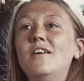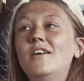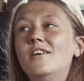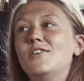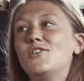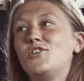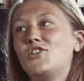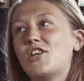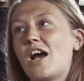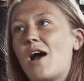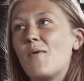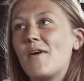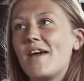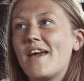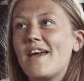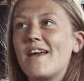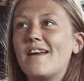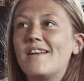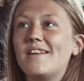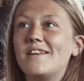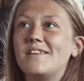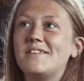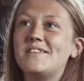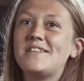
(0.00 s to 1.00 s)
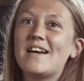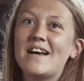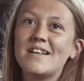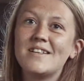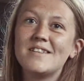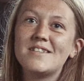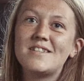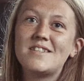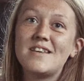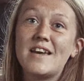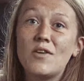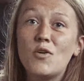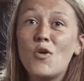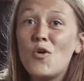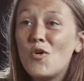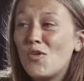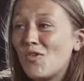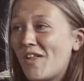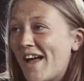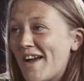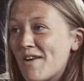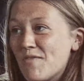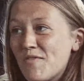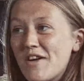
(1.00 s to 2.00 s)
shouting and dancing, all
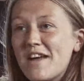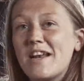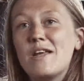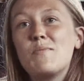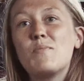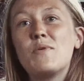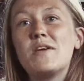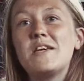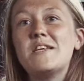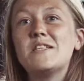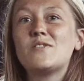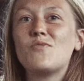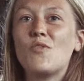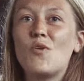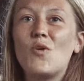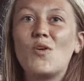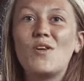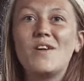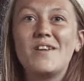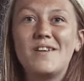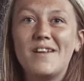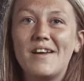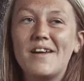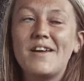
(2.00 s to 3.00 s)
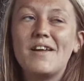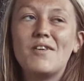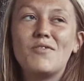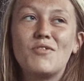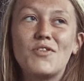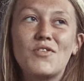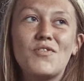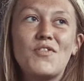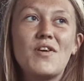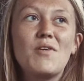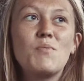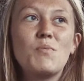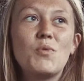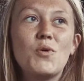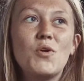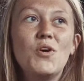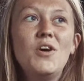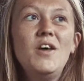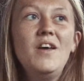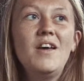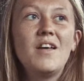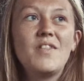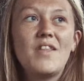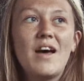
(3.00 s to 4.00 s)
like really peaceful and everything, but
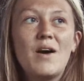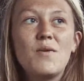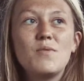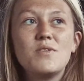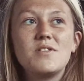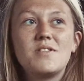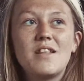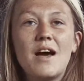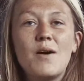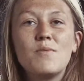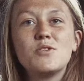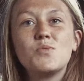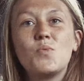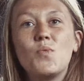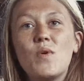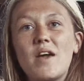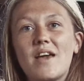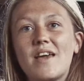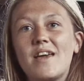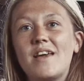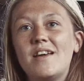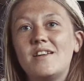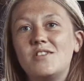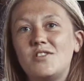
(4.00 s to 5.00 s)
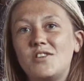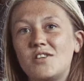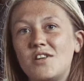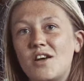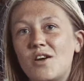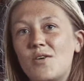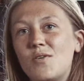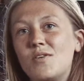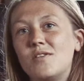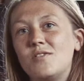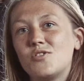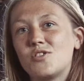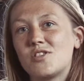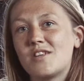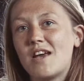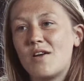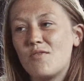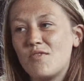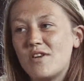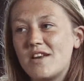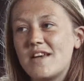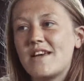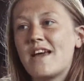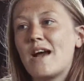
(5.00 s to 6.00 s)
that was wicked, and just
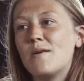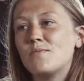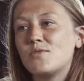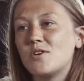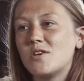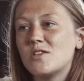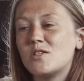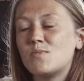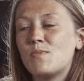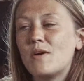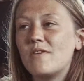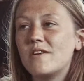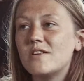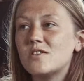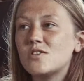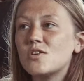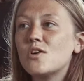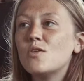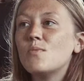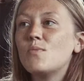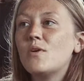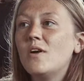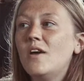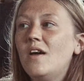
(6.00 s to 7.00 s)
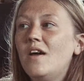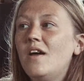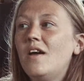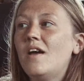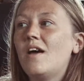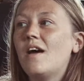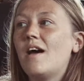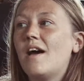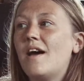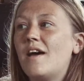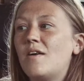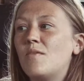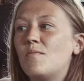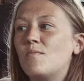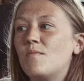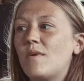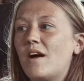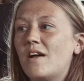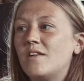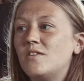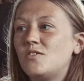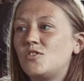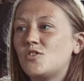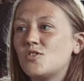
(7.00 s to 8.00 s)
like really kept our spirits up.
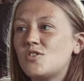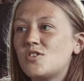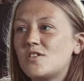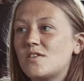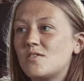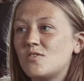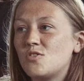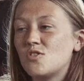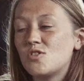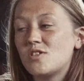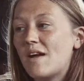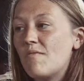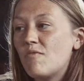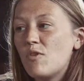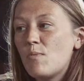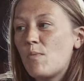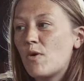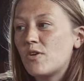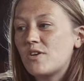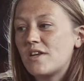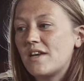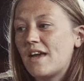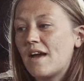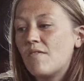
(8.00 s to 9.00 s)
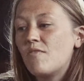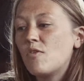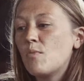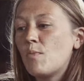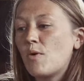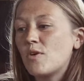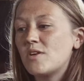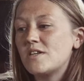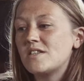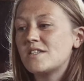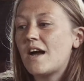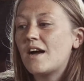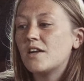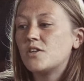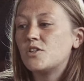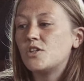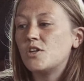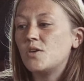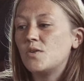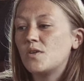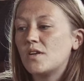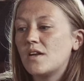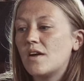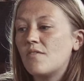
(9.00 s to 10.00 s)
And just everybody's
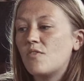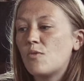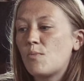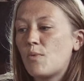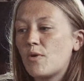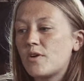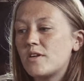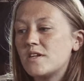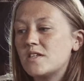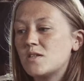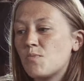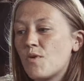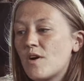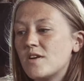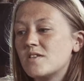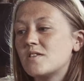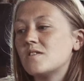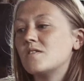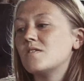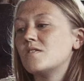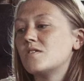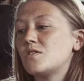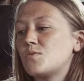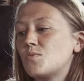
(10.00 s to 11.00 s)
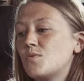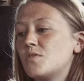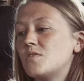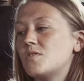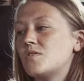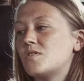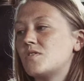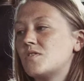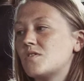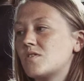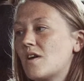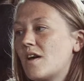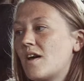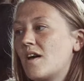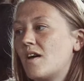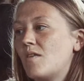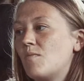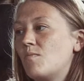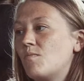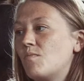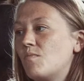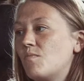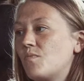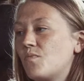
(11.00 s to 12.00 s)
attitude and everybody's presence was
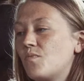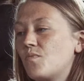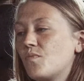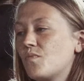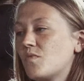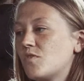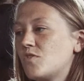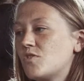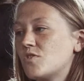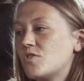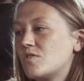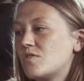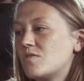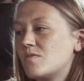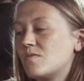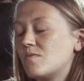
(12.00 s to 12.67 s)
just